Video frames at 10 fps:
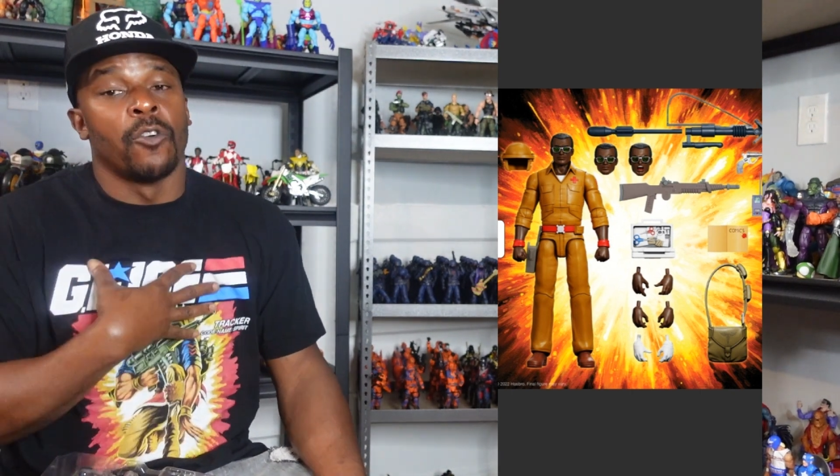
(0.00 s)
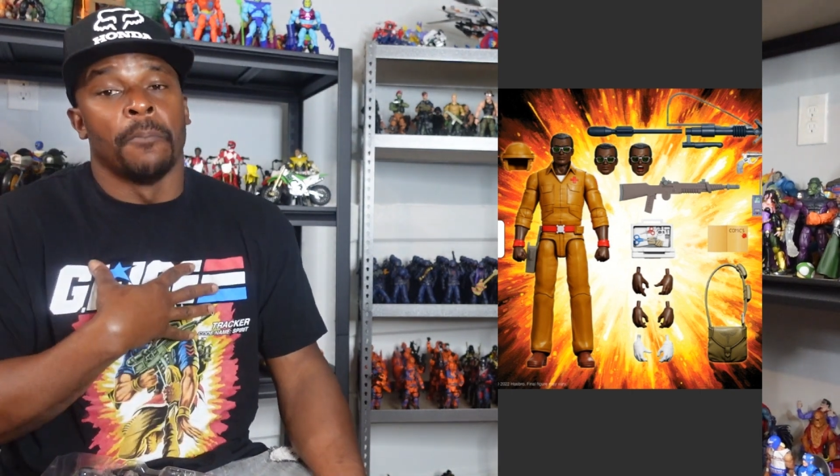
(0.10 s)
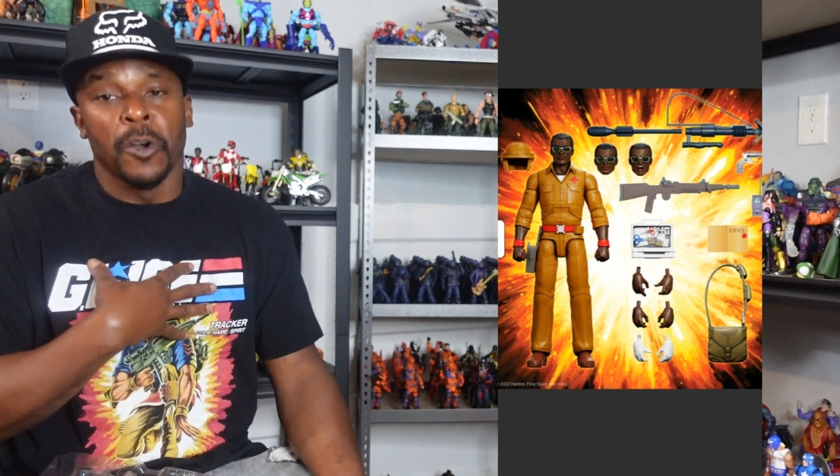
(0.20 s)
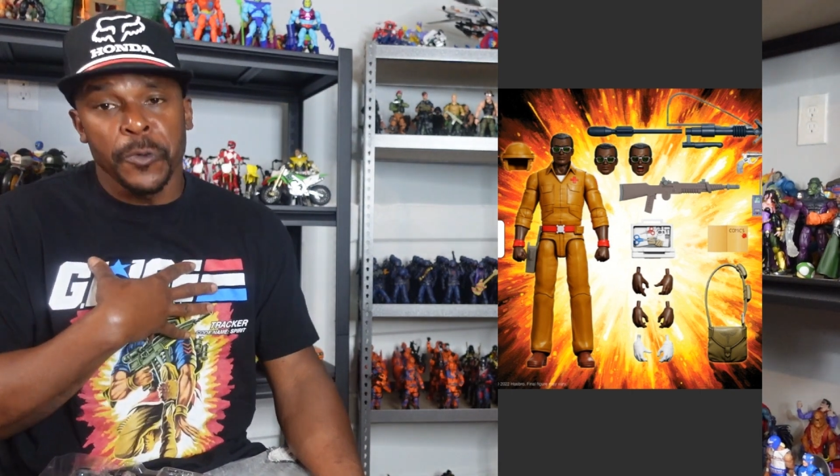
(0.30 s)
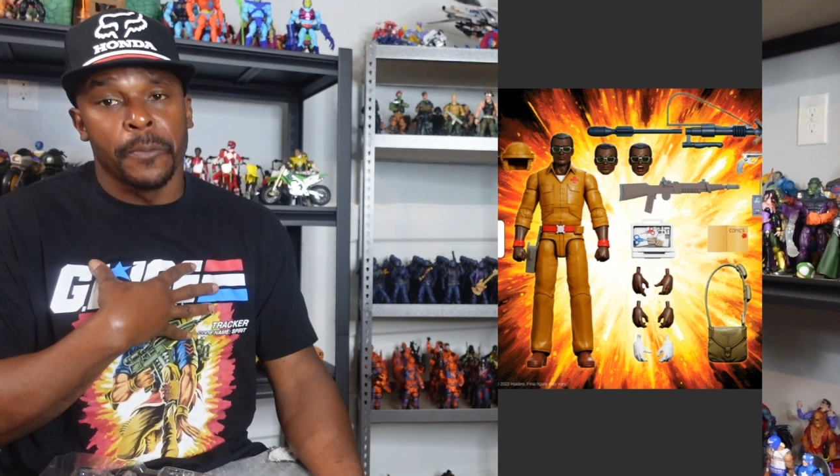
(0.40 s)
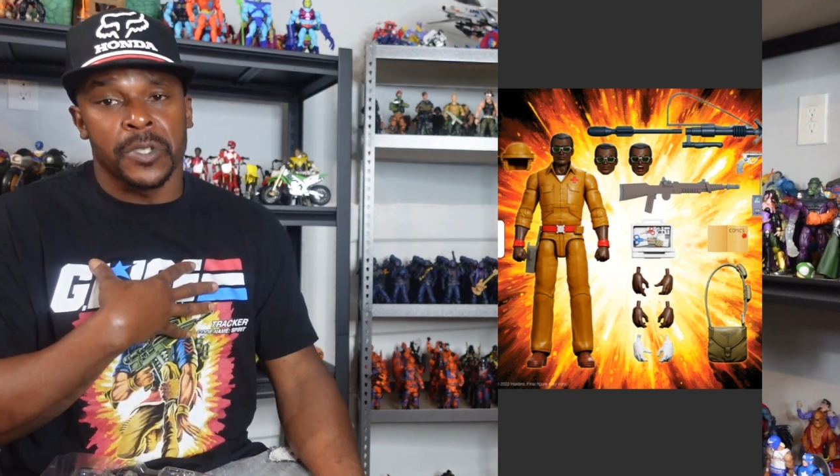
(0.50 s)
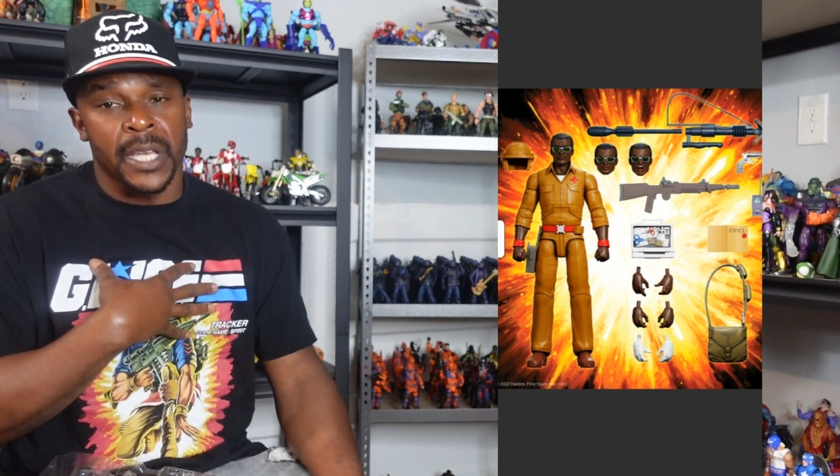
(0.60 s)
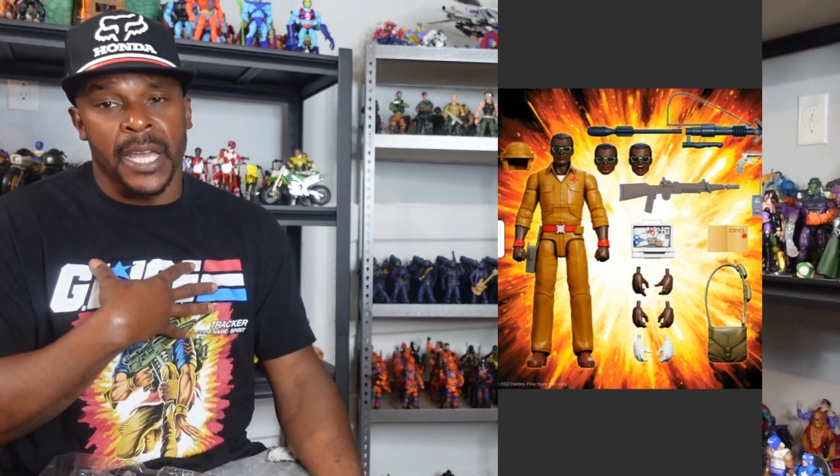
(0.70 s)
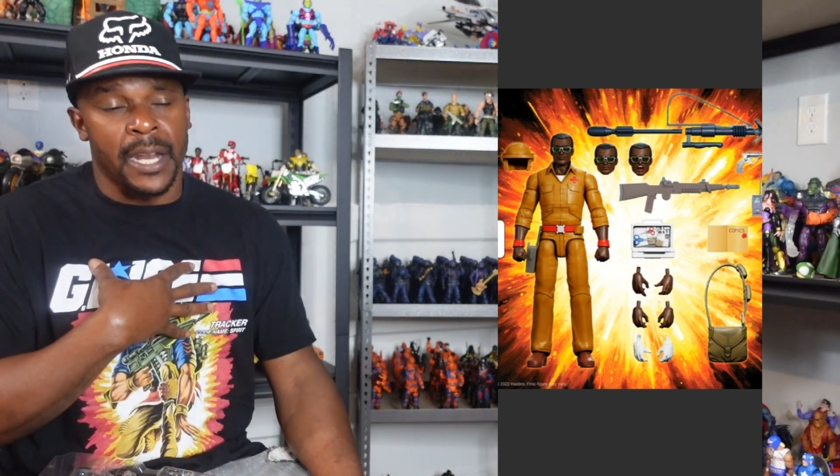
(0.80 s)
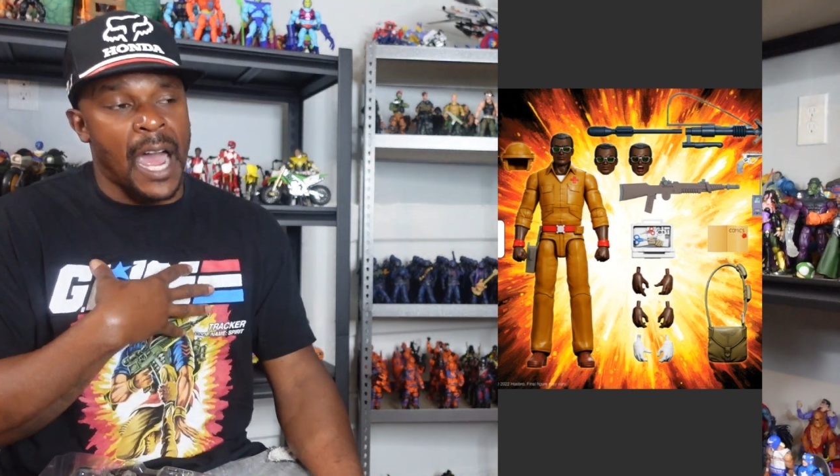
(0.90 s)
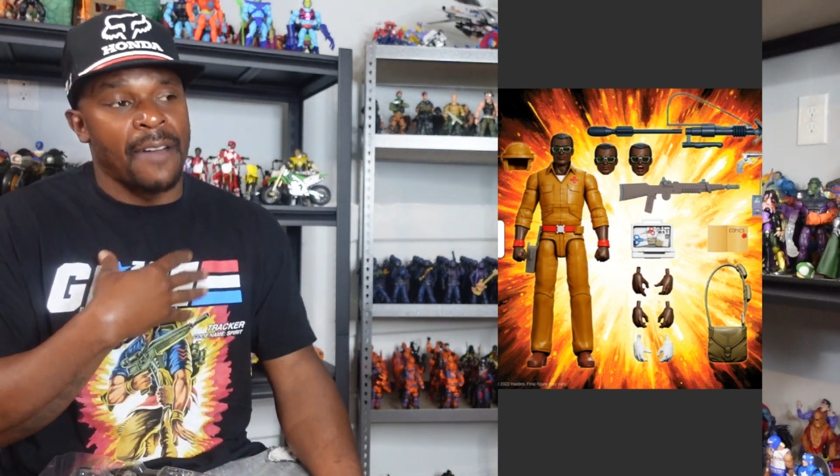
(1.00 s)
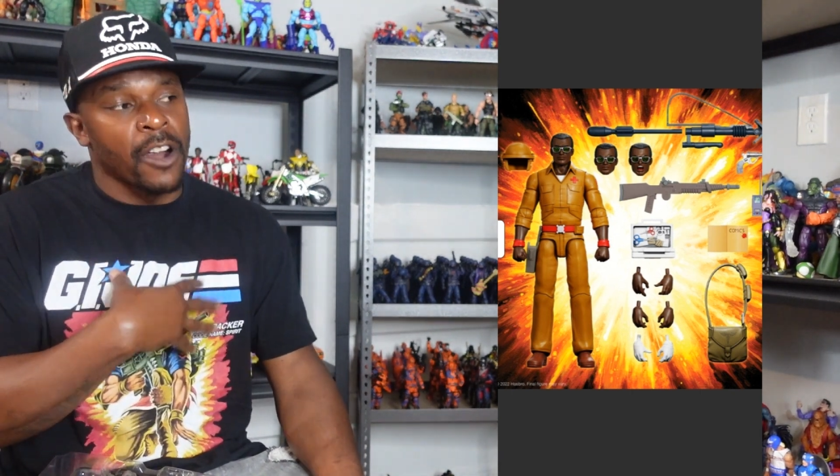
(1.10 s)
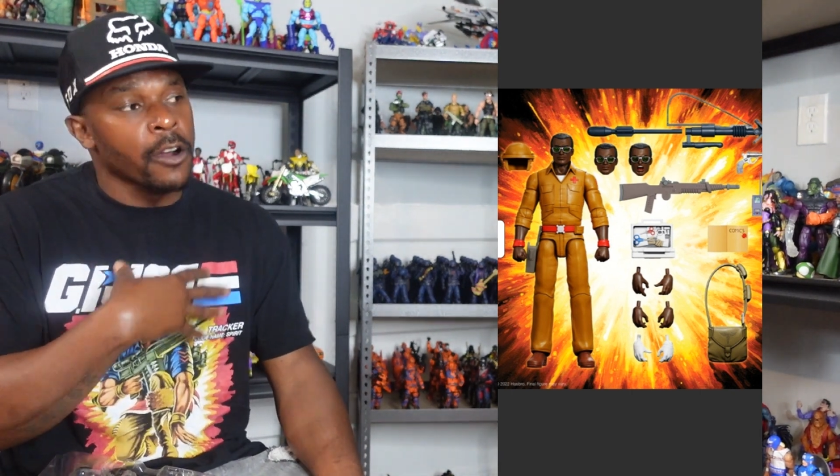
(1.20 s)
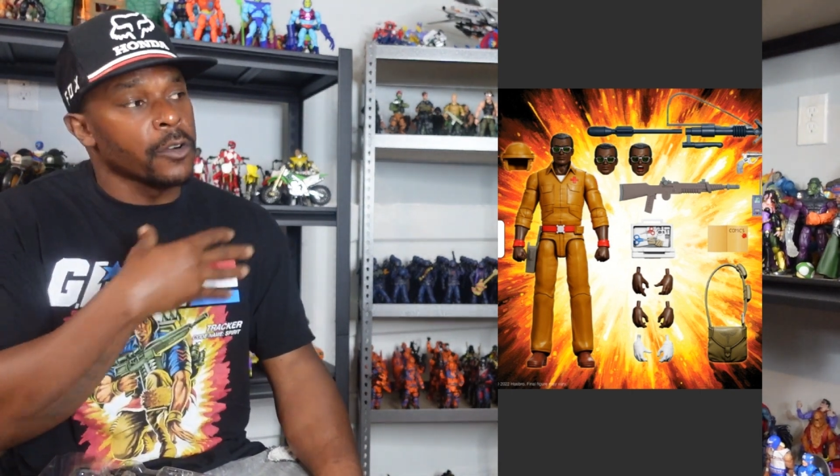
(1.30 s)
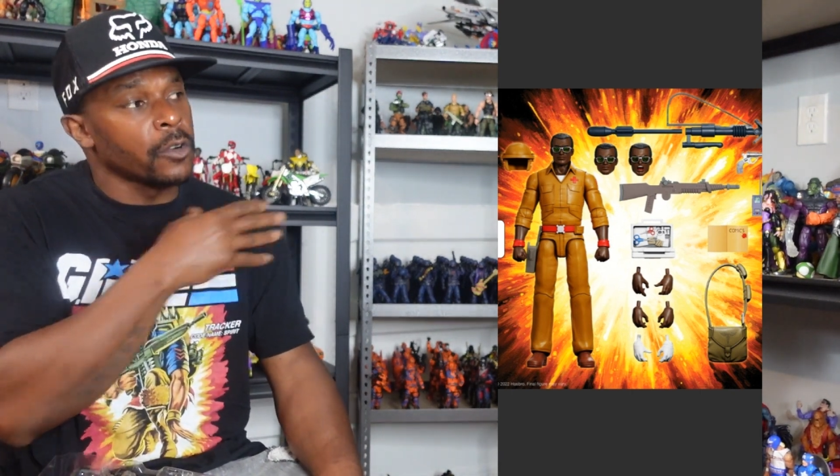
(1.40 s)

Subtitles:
Well, most people said, I've heard